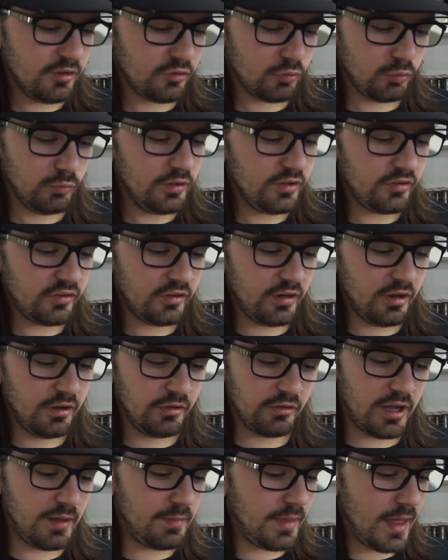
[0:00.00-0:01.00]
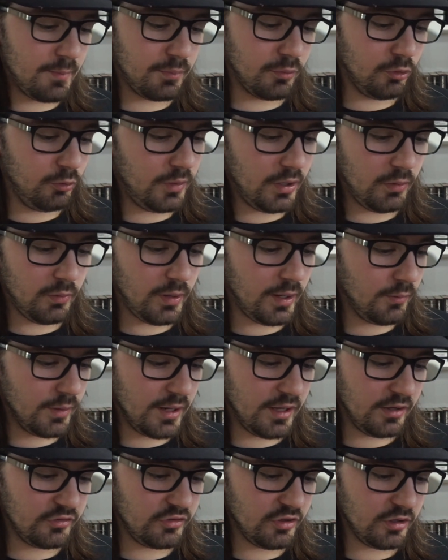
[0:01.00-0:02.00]
this is another game that blew me away
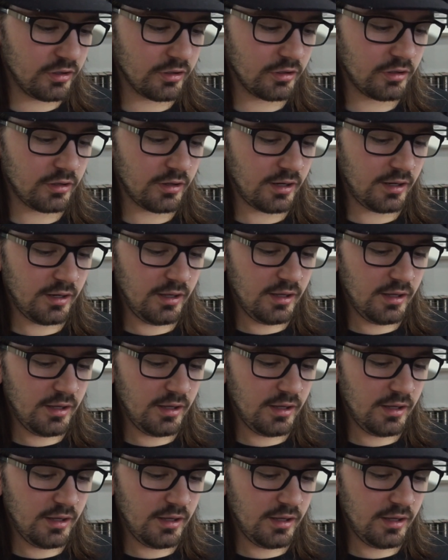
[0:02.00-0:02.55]
when I was younger.